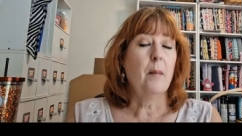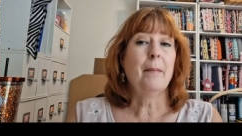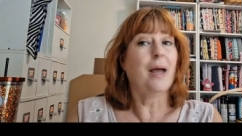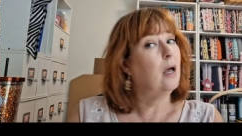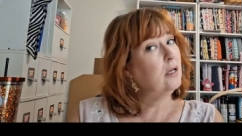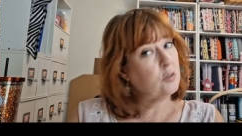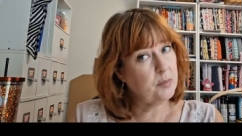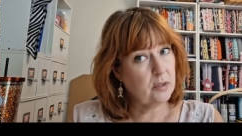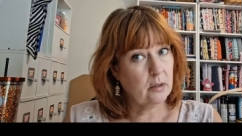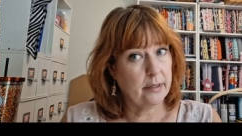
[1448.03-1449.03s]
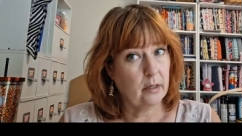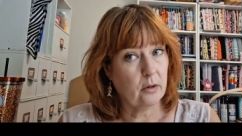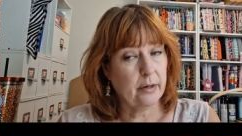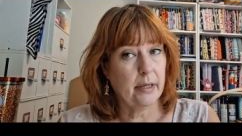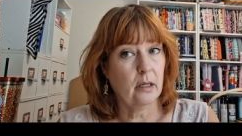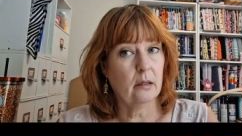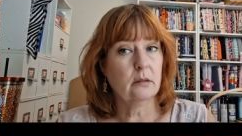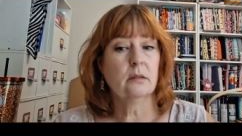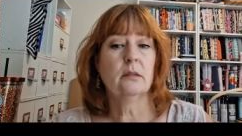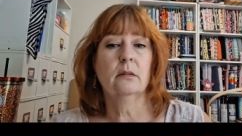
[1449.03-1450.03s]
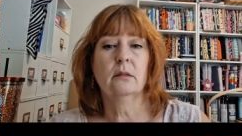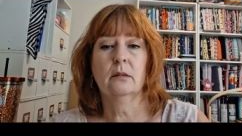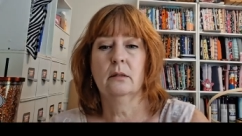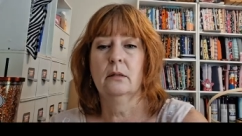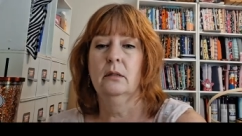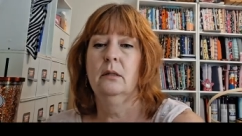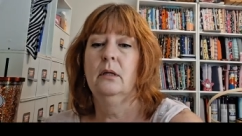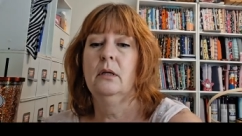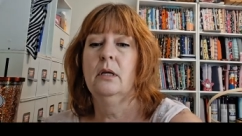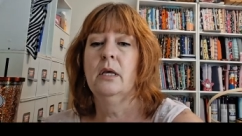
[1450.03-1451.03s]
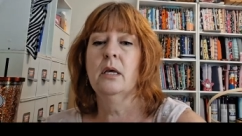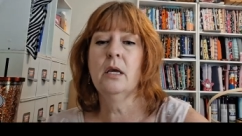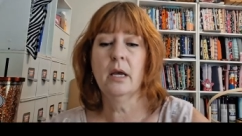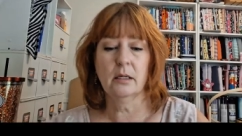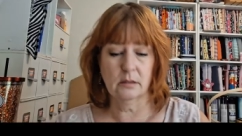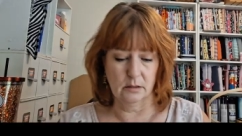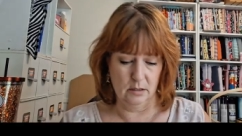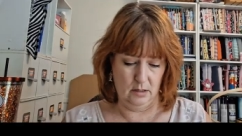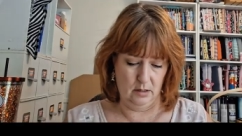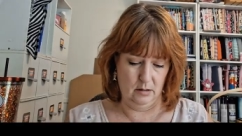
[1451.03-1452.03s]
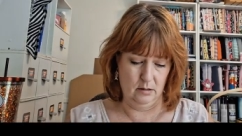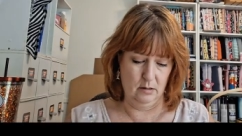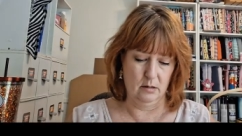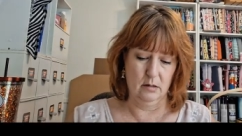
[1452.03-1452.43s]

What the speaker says: My husband, on the other hand, he has done